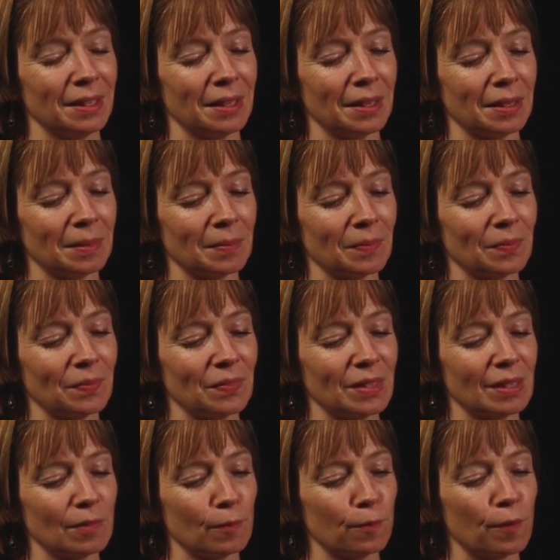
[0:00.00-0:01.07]
um,
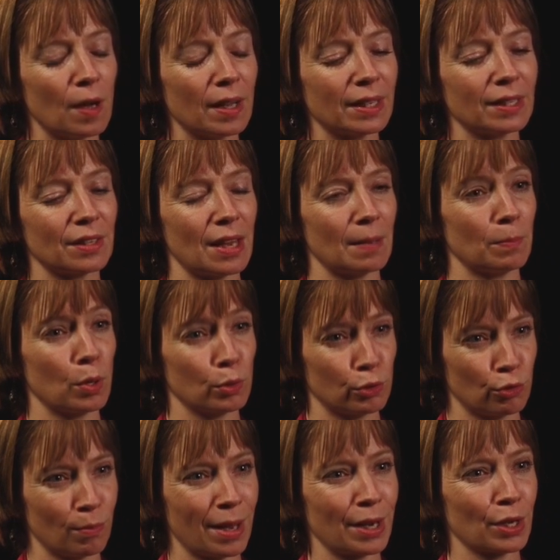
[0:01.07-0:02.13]
find that post
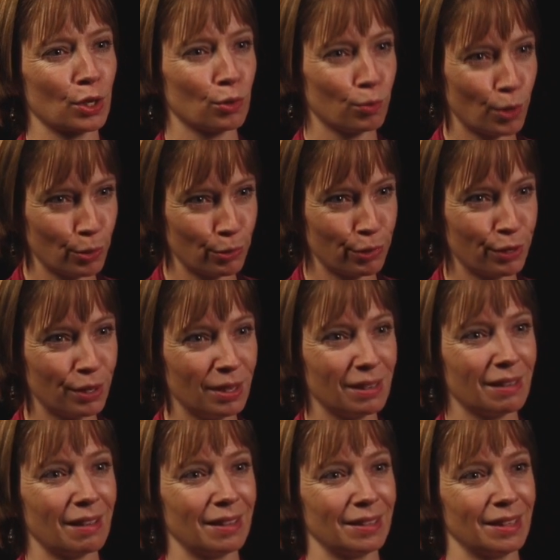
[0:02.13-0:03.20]
traumatic growth
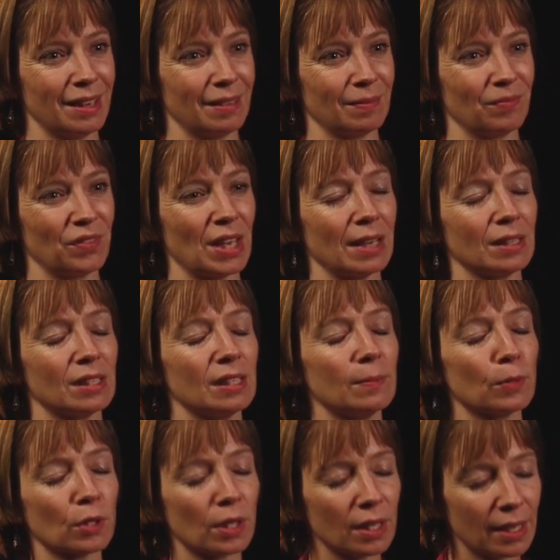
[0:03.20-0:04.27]
and, and that
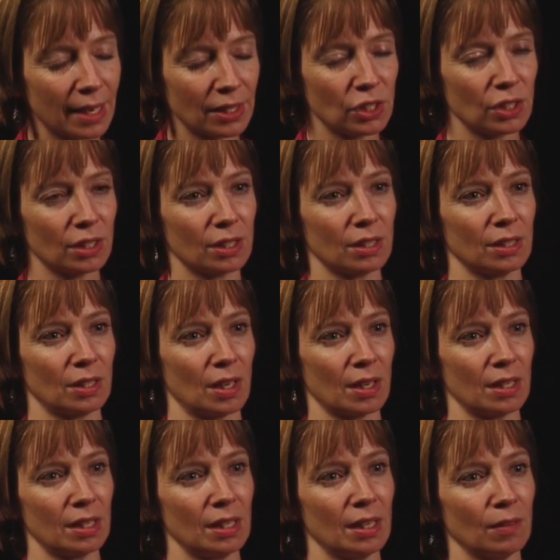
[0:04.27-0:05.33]
deeper connection to
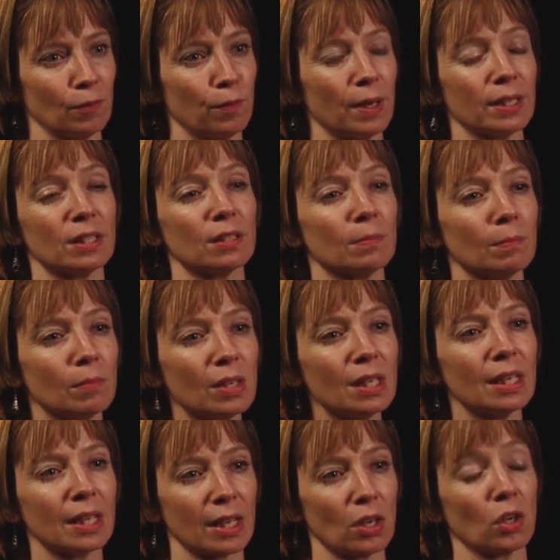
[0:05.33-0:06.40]
society and find some
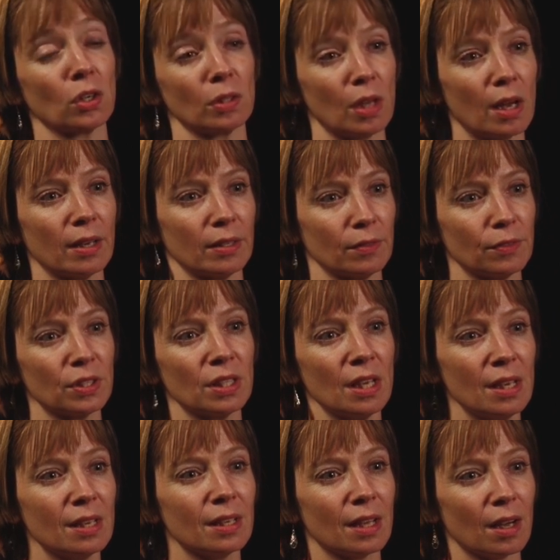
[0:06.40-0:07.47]
meaning in our lives
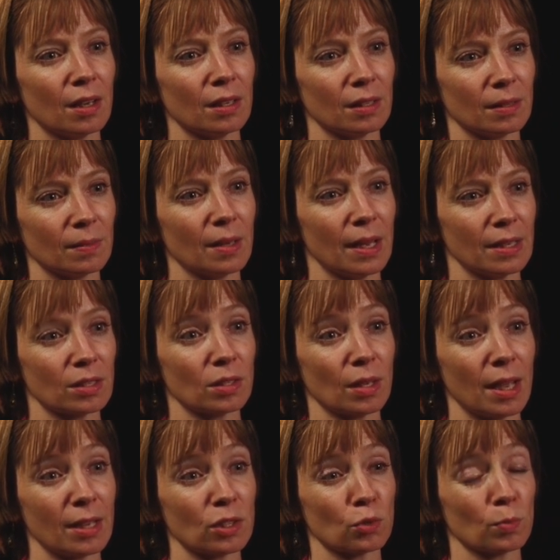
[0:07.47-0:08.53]
uh, as,
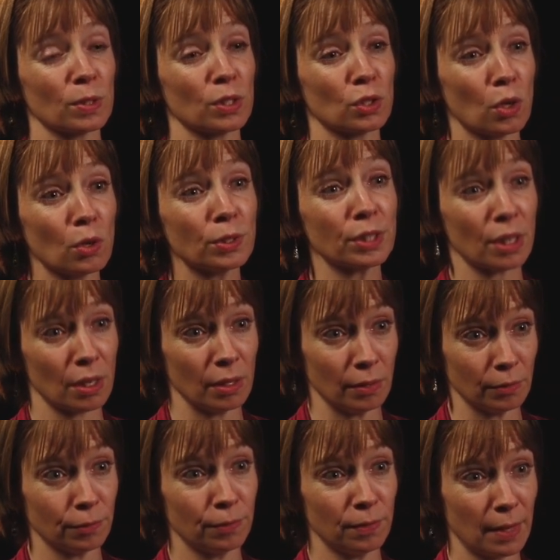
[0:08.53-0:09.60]
as a result
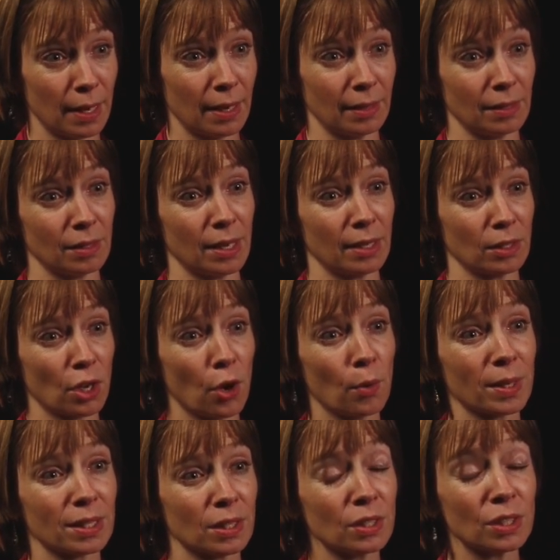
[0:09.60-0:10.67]
of and, and
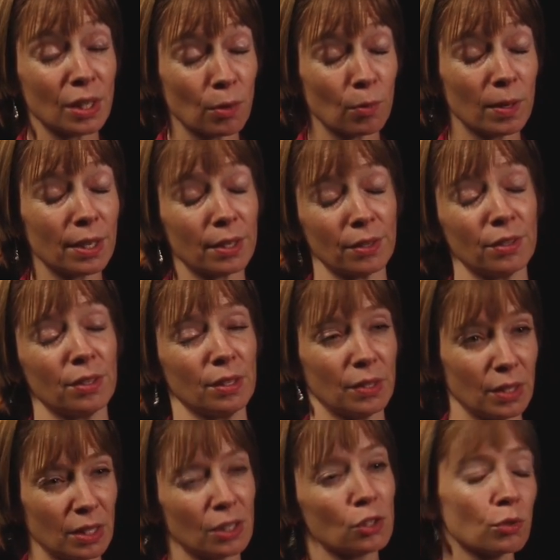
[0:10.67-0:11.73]
coexisting with
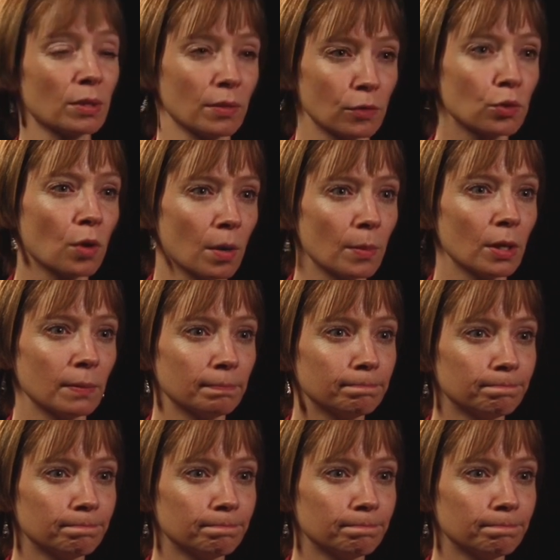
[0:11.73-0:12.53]
the history of trauma.